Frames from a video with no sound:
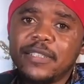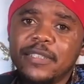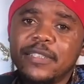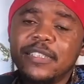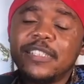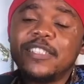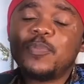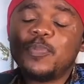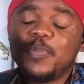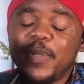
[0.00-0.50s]
the
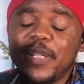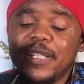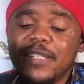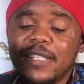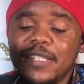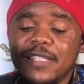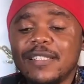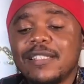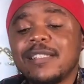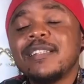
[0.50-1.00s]
speed
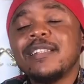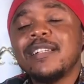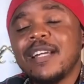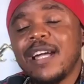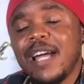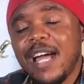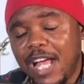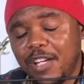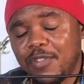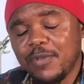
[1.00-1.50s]
is
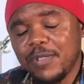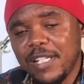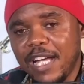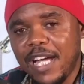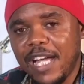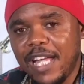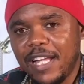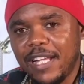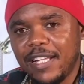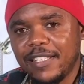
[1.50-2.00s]
actually higher.